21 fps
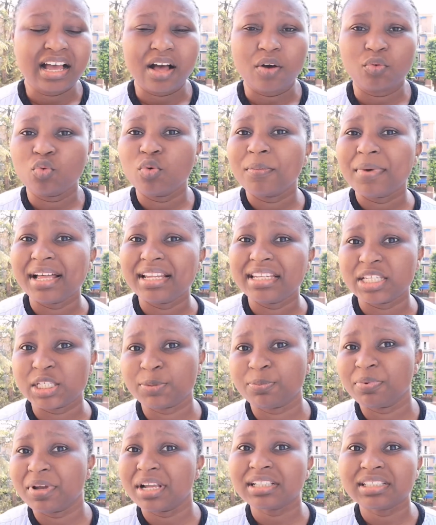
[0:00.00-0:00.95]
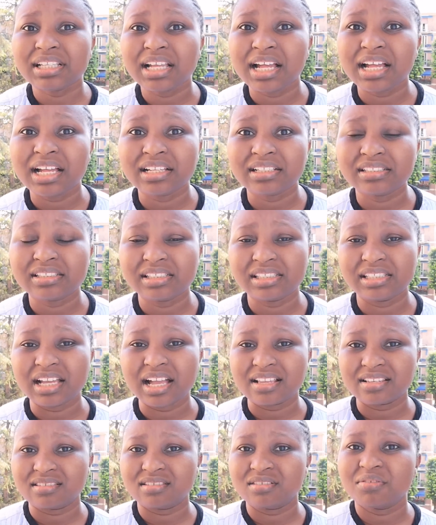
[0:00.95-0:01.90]
a woman is pregnant, she
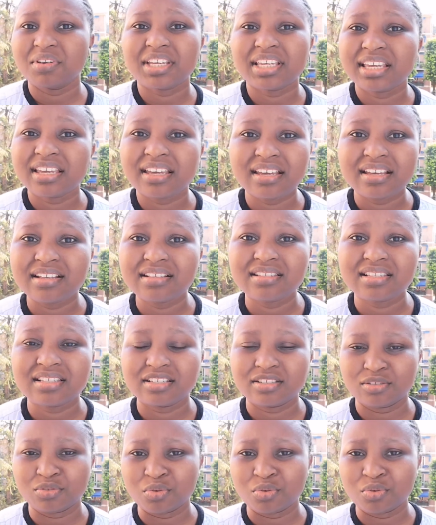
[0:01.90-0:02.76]
has 3 kids,